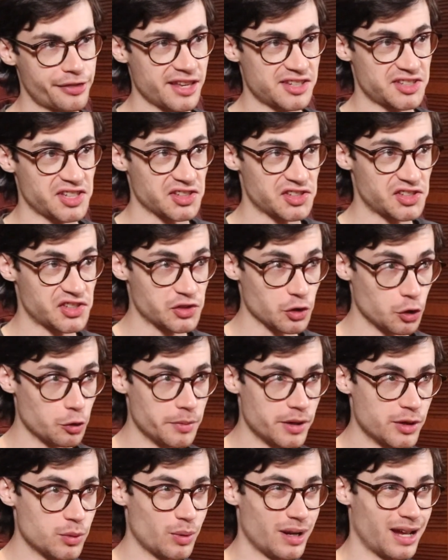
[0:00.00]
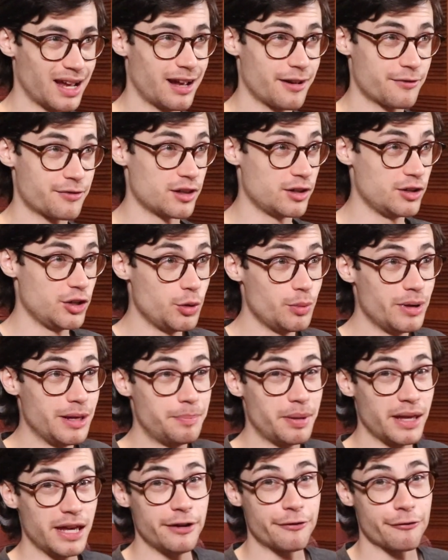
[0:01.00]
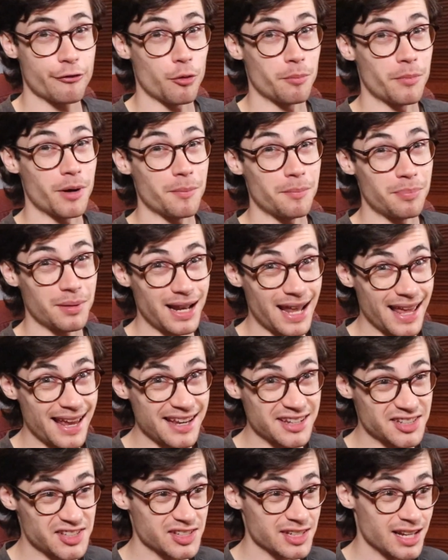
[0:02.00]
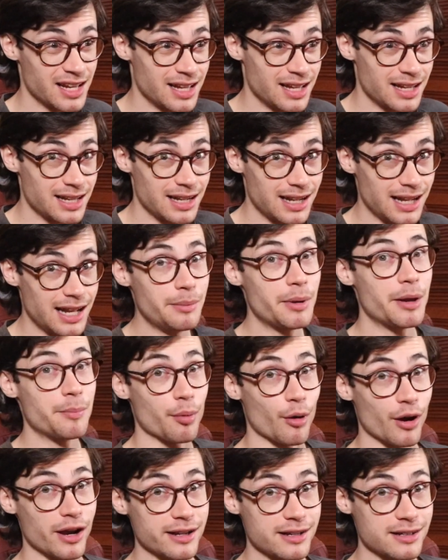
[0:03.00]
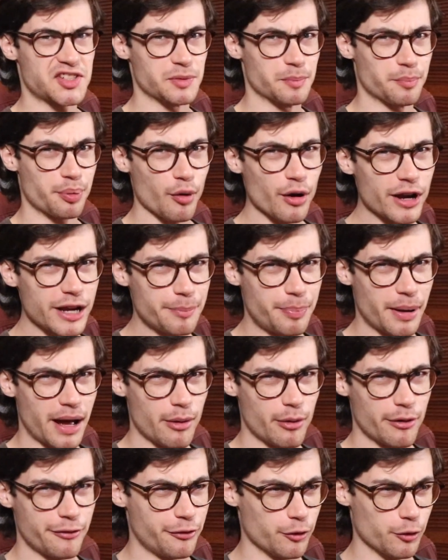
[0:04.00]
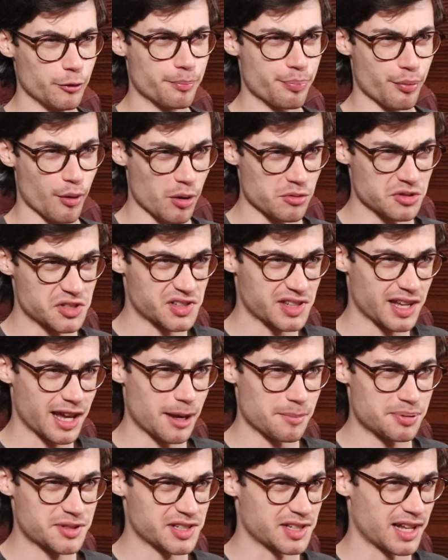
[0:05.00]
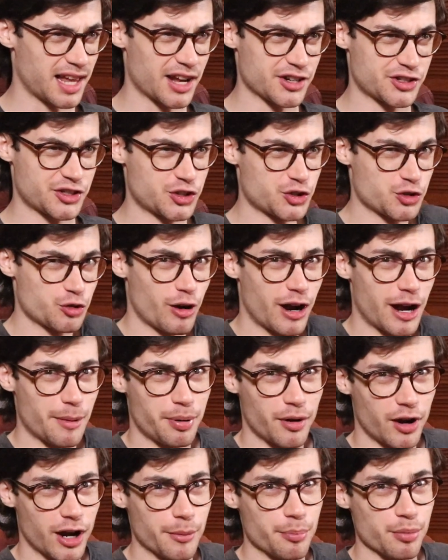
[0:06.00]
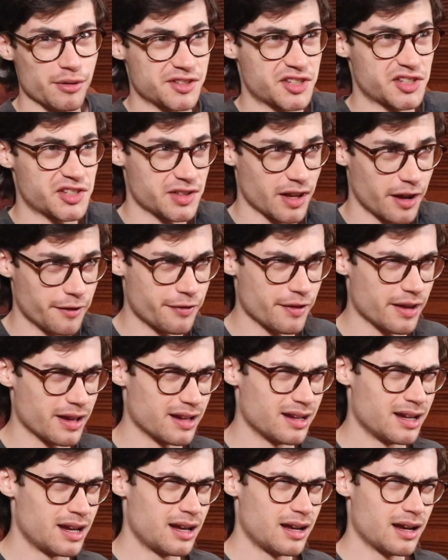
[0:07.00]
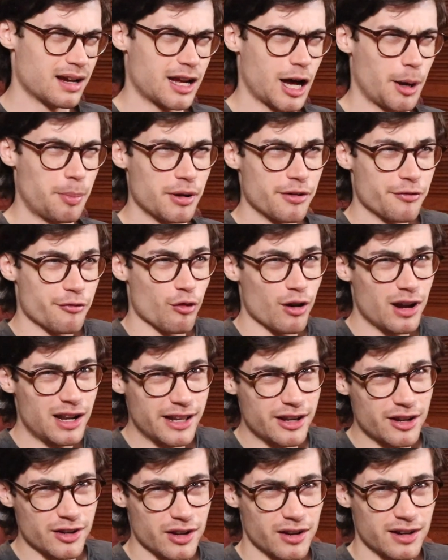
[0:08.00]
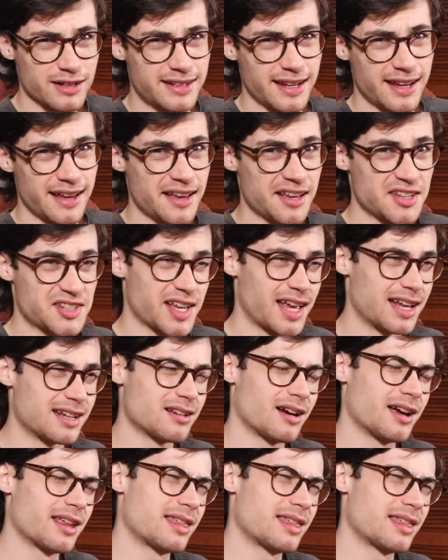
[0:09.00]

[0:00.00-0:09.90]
this installment, we have the new EP from Bandlez, Limit Break. Some pretty powerful bro step / trap hybrid stuff here. A couple of really good ideas, and I